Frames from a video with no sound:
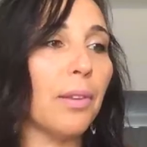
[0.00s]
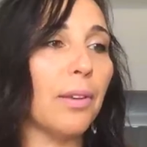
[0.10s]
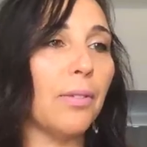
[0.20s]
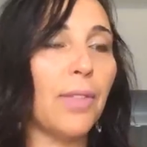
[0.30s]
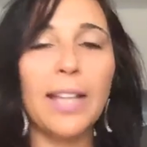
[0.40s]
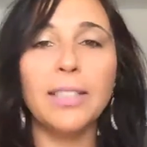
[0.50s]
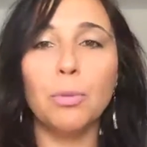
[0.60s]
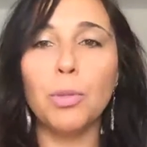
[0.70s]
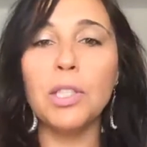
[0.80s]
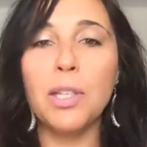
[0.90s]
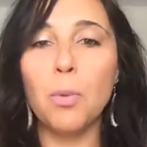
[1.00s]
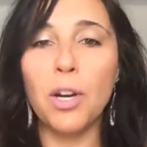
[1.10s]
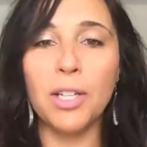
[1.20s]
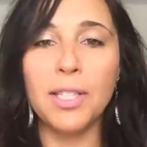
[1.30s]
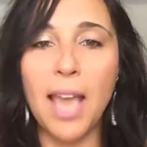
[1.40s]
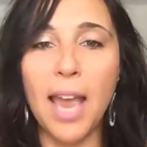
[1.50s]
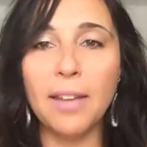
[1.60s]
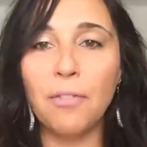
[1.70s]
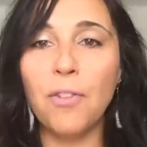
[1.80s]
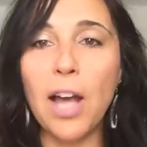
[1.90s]
That's really where it's
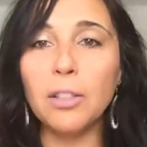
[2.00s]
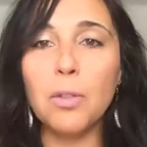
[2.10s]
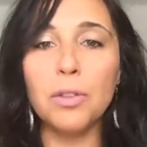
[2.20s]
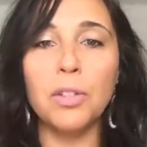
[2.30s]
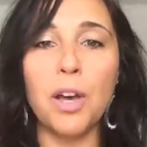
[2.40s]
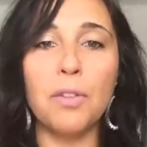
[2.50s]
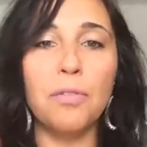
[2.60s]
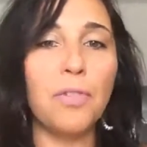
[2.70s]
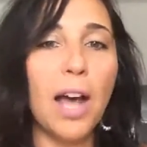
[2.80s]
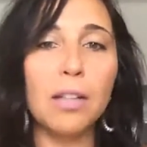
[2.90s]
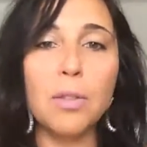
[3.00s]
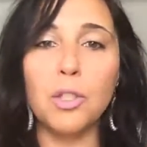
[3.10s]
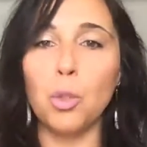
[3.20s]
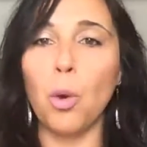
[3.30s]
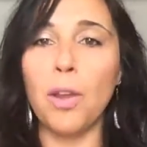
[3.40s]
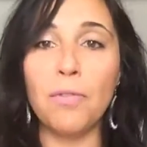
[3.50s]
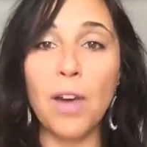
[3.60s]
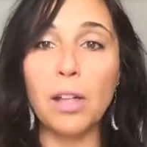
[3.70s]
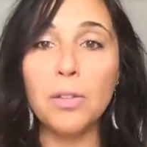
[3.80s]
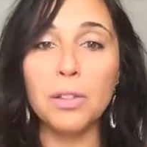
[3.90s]
at. Follow the love, follow the joy,
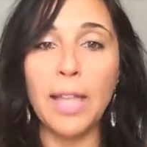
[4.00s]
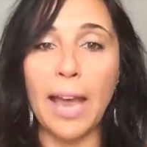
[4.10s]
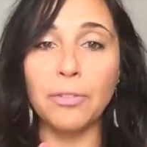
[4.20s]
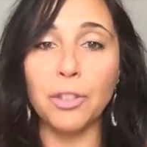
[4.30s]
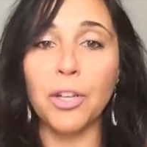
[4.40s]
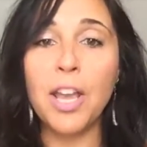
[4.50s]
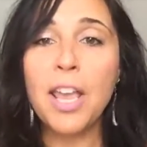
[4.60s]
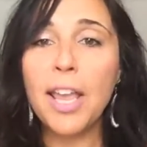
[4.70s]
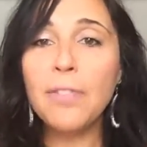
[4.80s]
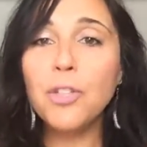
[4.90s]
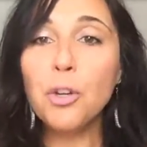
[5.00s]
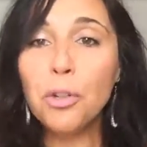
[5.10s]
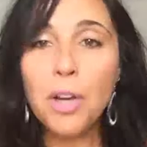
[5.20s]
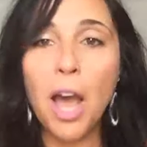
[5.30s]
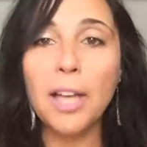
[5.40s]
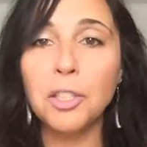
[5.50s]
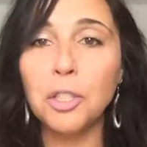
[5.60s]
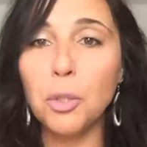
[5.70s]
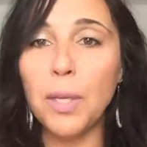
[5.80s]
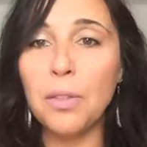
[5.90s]
follow the laughter. If you're not
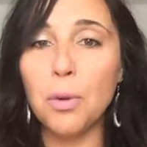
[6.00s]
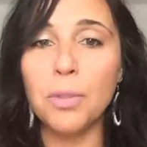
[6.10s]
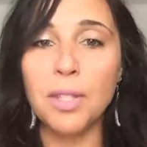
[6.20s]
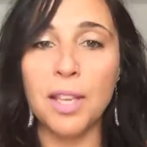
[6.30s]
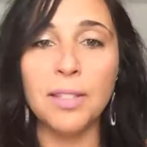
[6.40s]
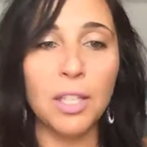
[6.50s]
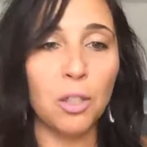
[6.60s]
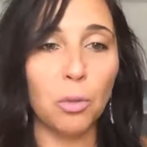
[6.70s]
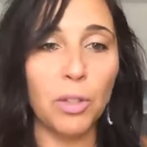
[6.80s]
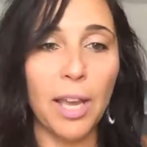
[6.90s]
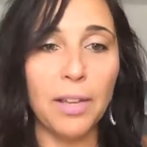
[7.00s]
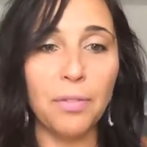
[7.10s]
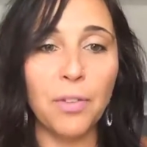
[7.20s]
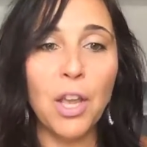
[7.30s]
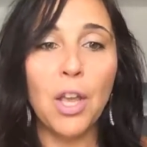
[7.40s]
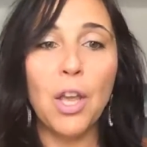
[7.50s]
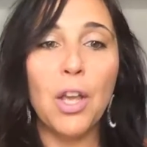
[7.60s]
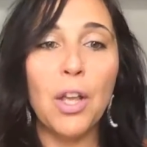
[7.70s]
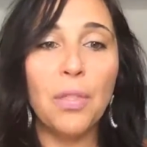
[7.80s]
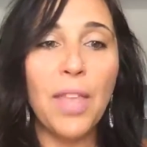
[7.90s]
doing those things in your life,
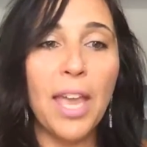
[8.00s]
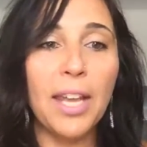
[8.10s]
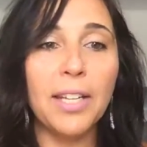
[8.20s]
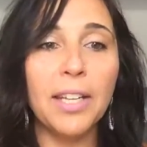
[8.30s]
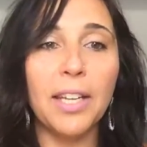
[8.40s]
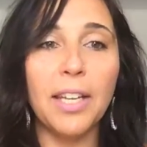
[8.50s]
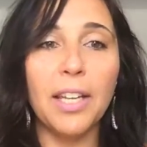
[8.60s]
then